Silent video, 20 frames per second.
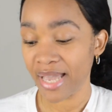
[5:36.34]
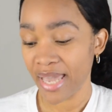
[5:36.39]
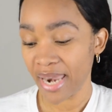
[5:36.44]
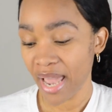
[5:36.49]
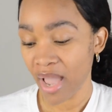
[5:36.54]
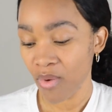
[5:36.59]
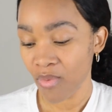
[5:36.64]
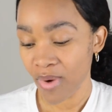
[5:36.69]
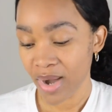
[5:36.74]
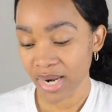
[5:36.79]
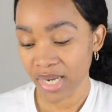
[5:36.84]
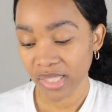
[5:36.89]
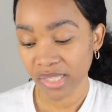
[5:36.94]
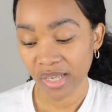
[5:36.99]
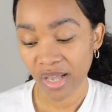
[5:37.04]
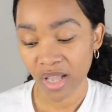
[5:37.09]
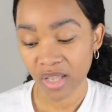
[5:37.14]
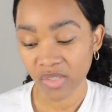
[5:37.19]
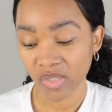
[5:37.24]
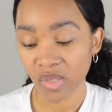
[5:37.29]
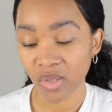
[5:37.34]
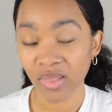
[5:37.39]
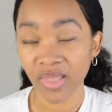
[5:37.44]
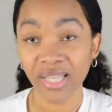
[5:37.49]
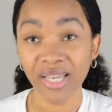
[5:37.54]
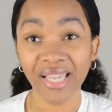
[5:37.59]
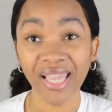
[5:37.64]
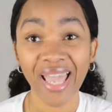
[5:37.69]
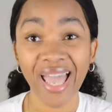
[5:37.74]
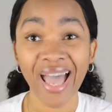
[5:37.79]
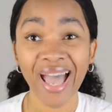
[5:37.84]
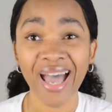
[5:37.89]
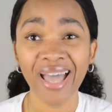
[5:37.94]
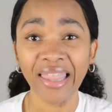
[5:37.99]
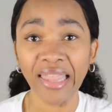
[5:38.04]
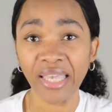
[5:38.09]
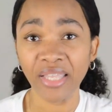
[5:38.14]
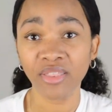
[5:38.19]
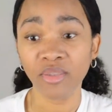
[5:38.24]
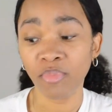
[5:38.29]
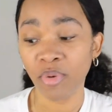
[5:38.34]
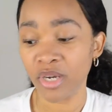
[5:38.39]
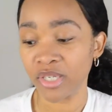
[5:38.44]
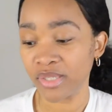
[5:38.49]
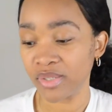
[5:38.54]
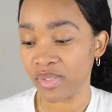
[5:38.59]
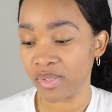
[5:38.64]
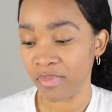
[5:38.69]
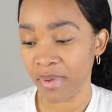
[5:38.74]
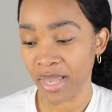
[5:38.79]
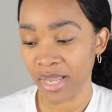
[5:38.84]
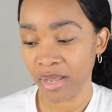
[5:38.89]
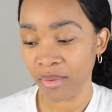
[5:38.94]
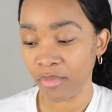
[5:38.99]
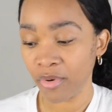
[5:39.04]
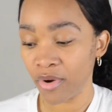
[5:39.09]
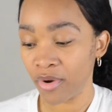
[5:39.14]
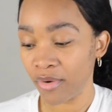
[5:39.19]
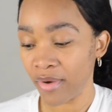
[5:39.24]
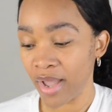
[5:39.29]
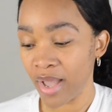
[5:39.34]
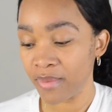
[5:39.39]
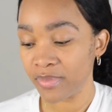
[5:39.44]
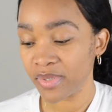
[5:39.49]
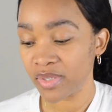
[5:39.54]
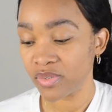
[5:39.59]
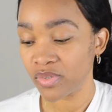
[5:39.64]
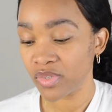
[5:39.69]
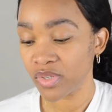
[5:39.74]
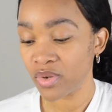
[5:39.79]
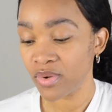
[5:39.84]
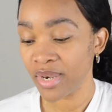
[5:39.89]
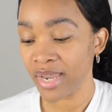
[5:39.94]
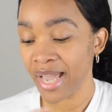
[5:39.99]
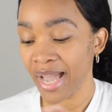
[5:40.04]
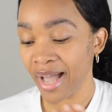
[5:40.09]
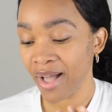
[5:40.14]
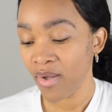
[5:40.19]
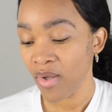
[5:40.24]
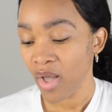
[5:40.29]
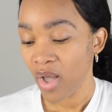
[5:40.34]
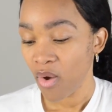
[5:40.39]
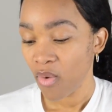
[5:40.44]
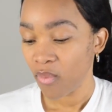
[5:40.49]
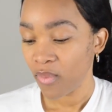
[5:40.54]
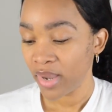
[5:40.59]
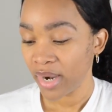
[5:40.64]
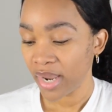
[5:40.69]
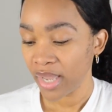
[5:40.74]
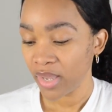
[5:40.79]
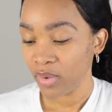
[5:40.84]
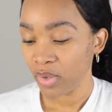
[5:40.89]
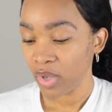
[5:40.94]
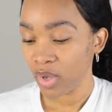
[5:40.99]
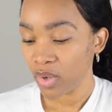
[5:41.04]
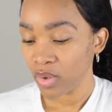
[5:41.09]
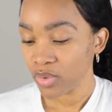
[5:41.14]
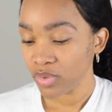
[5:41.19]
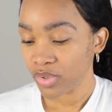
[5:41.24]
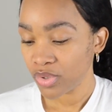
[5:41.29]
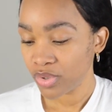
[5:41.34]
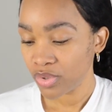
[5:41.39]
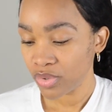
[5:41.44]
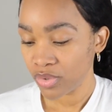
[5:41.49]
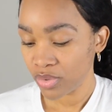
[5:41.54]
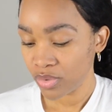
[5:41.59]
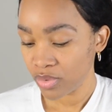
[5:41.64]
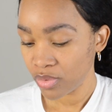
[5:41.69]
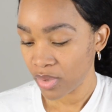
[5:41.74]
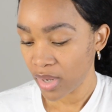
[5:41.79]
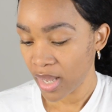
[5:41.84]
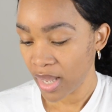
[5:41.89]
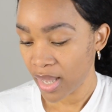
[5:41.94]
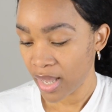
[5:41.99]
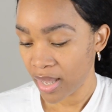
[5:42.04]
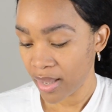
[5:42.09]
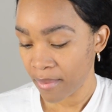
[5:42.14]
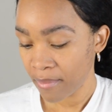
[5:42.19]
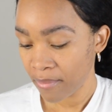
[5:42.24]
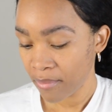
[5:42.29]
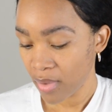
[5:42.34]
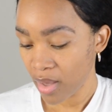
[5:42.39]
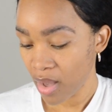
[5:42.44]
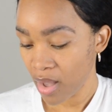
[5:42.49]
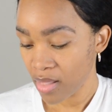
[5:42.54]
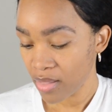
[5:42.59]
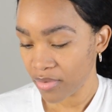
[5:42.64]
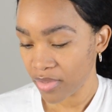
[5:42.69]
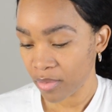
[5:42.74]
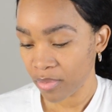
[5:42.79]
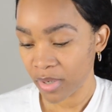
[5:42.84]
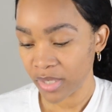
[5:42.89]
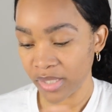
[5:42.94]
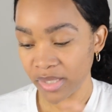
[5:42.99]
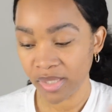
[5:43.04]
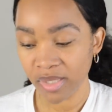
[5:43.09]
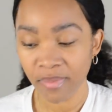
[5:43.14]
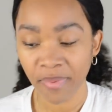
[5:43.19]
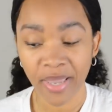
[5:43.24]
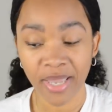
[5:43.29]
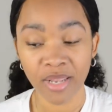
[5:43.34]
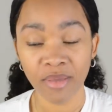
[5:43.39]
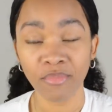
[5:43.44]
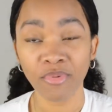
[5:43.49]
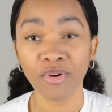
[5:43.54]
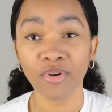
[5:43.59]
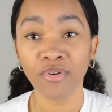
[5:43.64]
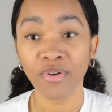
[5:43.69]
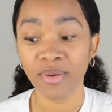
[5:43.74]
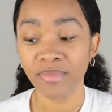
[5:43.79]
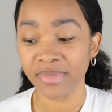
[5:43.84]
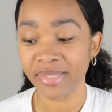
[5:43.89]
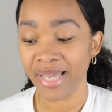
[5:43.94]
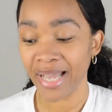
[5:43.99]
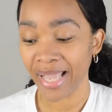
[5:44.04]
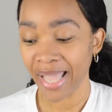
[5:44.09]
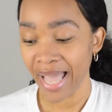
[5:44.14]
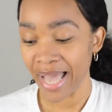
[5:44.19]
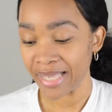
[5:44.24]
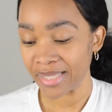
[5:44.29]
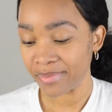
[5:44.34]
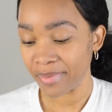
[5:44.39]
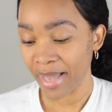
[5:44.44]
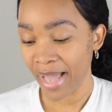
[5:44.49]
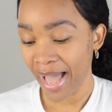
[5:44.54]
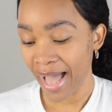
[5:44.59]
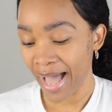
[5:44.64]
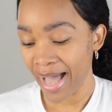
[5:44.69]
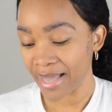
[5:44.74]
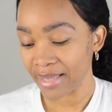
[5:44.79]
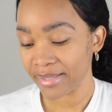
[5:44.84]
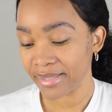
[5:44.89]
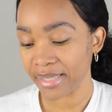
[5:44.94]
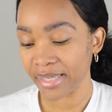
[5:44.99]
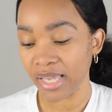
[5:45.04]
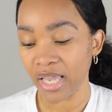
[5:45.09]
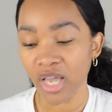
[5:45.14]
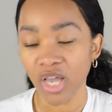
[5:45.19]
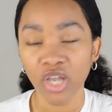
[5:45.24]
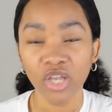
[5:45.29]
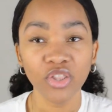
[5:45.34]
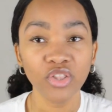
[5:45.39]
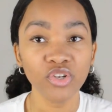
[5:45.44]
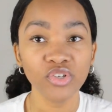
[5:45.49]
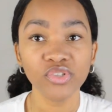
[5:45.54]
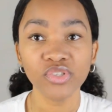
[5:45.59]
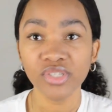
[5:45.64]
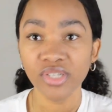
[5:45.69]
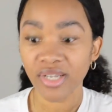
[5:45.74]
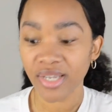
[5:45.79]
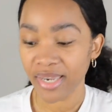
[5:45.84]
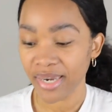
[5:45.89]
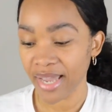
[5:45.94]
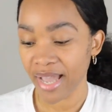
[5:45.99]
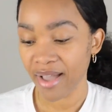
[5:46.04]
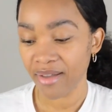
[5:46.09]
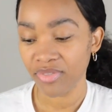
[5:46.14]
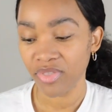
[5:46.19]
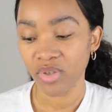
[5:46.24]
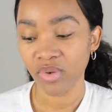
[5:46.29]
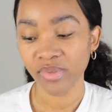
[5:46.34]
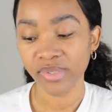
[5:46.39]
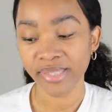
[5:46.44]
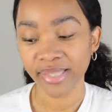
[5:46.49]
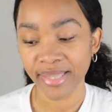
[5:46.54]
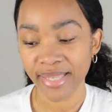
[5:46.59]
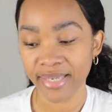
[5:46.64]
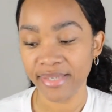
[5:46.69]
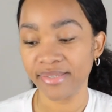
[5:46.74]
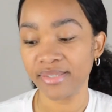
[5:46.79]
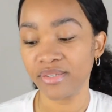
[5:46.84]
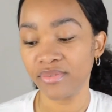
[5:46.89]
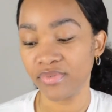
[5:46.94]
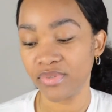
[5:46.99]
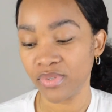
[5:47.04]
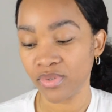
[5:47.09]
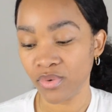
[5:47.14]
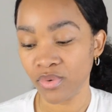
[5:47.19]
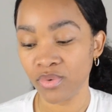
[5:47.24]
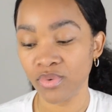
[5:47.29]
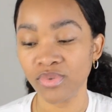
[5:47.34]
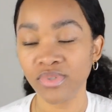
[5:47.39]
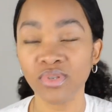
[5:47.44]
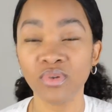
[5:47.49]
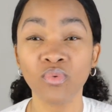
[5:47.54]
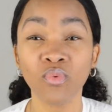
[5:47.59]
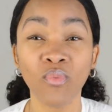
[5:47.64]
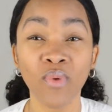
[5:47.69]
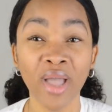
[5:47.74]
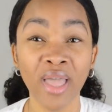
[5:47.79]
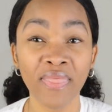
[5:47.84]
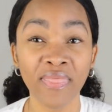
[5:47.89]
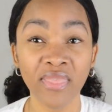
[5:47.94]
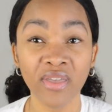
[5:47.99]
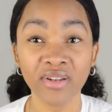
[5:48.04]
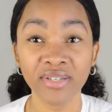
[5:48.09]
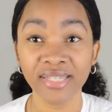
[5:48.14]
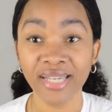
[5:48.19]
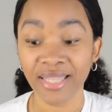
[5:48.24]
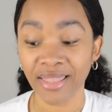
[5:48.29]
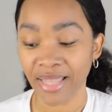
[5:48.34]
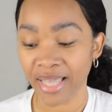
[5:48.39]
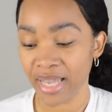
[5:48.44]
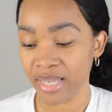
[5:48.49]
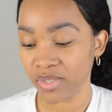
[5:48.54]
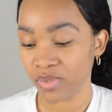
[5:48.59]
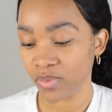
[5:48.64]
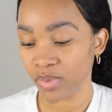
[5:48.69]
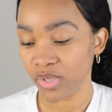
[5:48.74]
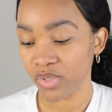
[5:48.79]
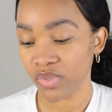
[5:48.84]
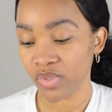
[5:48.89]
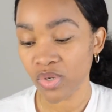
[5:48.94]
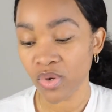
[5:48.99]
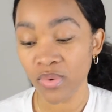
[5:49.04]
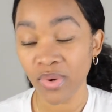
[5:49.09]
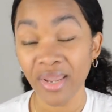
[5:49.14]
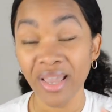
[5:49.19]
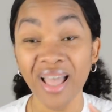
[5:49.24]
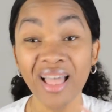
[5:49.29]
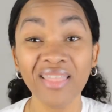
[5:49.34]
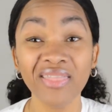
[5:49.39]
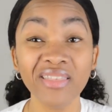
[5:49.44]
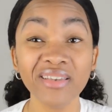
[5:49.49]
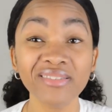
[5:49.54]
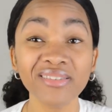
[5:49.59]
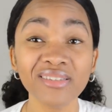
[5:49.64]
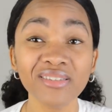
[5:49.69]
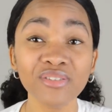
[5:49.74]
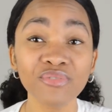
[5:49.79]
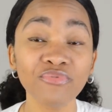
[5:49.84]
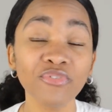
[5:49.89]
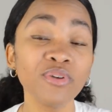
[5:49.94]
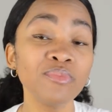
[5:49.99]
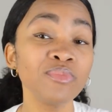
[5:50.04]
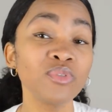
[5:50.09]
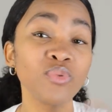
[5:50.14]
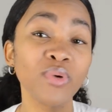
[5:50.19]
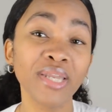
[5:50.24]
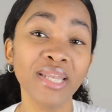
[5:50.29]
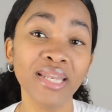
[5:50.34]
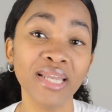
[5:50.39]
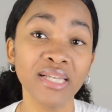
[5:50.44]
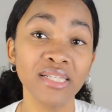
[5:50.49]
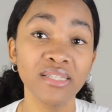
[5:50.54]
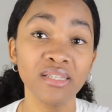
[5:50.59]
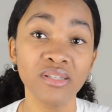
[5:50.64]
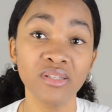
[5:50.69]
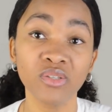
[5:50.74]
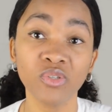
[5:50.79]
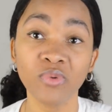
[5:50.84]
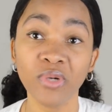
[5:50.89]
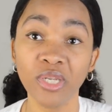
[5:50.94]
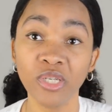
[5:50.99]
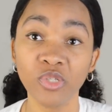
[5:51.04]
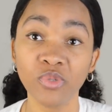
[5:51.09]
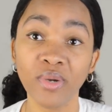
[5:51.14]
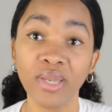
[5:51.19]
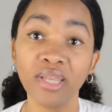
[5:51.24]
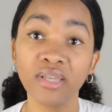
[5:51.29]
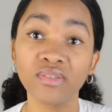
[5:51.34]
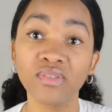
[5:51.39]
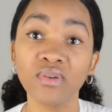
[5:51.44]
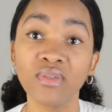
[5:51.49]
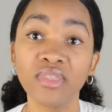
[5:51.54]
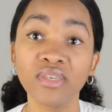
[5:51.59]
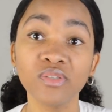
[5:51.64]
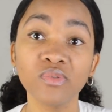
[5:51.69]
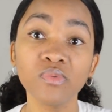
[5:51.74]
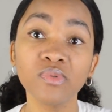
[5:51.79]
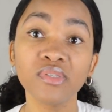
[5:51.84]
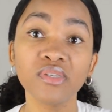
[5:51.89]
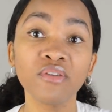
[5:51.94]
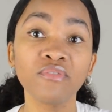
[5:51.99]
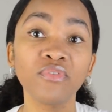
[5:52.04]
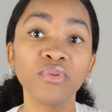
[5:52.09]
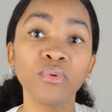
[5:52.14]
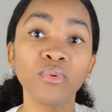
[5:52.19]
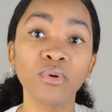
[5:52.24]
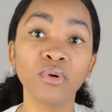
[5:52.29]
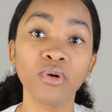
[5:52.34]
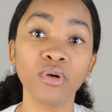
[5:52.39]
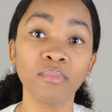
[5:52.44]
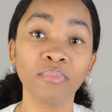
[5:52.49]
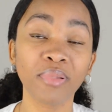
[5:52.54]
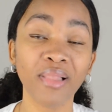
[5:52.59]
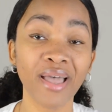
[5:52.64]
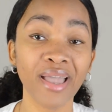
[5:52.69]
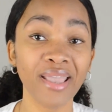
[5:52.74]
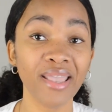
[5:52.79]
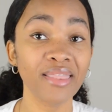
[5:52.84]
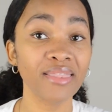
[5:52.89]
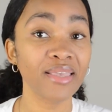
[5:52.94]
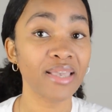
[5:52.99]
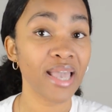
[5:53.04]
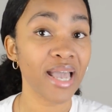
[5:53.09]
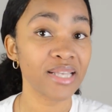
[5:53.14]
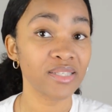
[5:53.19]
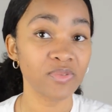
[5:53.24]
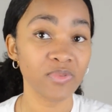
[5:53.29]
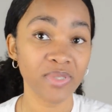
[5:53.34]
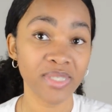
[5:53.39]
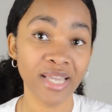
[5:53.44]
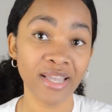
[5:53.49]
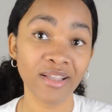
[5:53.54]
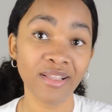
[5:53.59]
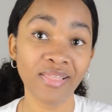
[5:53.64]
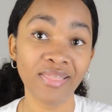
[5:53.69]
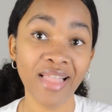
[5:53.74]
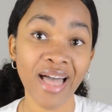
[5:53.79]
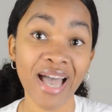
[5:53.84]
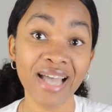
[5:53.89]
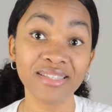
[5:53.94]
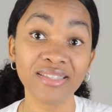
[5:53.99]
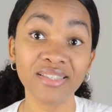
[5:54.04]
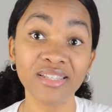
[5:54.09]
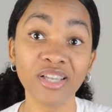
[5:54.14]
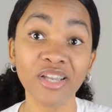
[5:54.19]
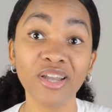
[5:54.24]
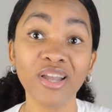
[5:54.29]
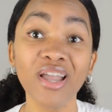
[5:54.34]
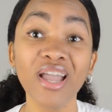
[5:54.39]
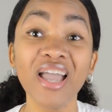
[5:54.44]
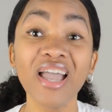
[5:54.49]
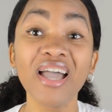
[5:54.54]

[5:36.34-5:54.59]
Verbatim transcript: I wanted to also look at like the participating programs, and so now when I go to um, all of the participating programs that CASPA has, like they're still going to have those lists of schools and when their deadlines were. So this is from twenty nineteen to twenty twenty, so this was if you were applying in the CASPA cycle last year.